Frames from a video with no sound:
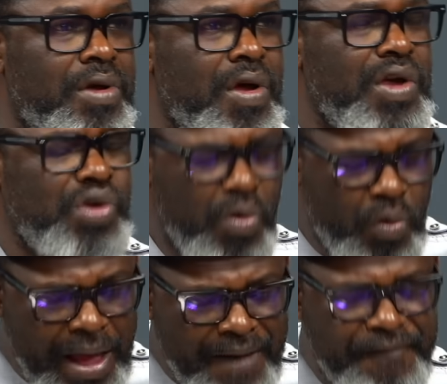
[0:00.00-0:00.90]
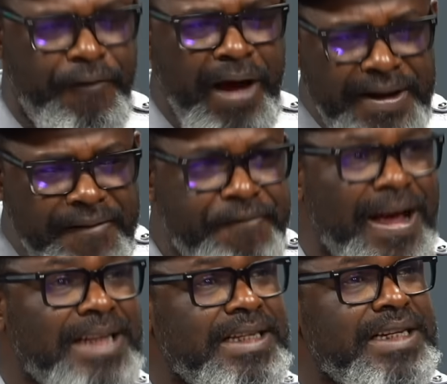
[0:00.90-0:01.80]
So we are avoiding
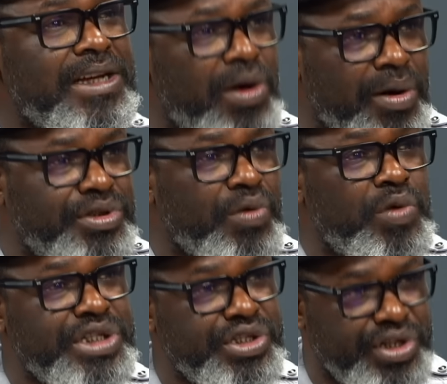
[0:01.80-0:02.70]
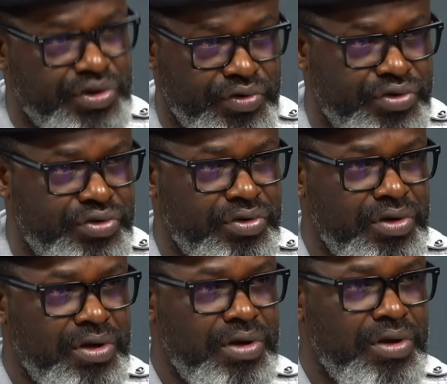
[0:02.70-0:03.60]
fighting the corruption, which is the root.
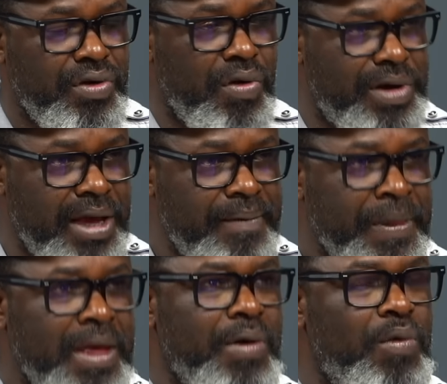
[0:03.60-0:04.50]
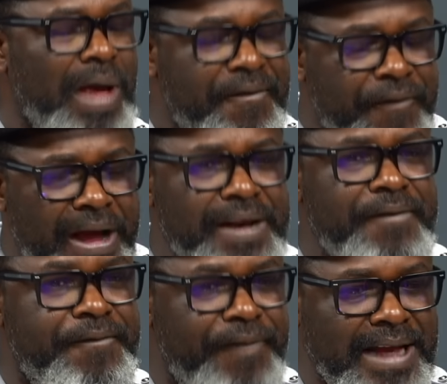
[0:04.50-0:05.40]
Okay? We are avoiding
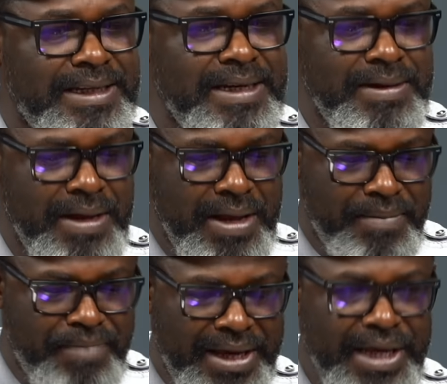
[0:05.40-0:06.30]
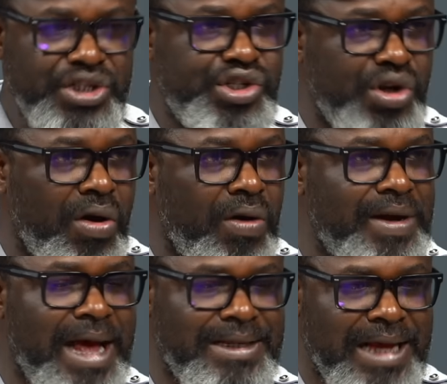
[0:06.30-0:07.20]
fighting, making sure
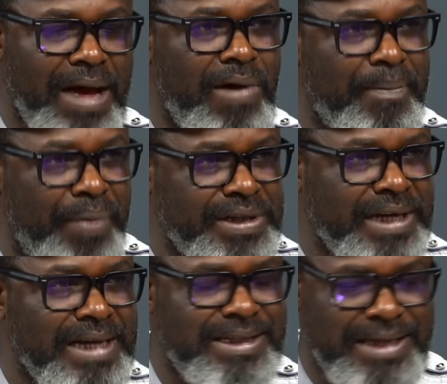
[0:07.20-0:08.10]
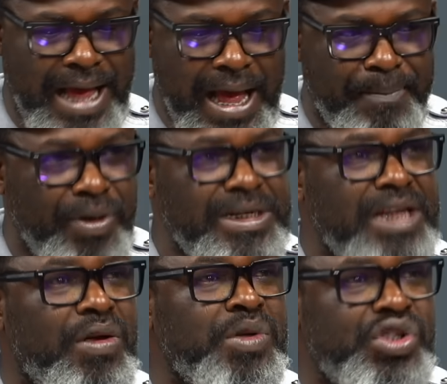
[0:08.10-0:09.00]
that our budget
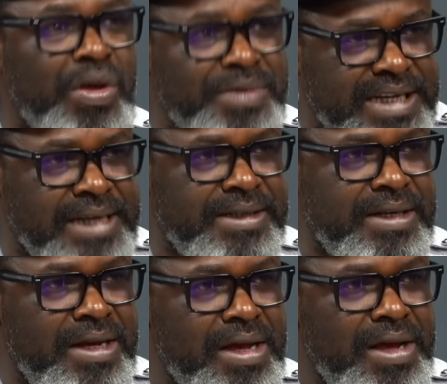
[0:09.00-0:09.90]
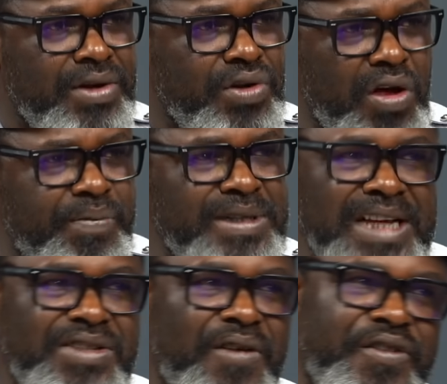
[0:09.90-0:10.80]
of substance, not
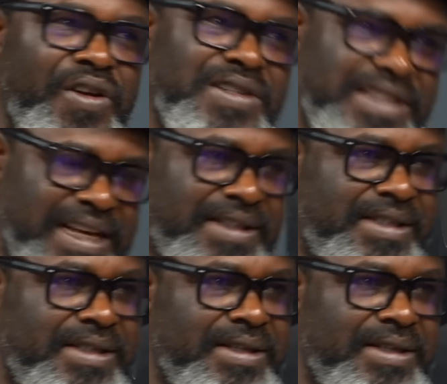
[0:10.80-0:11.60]
budget of nonsense.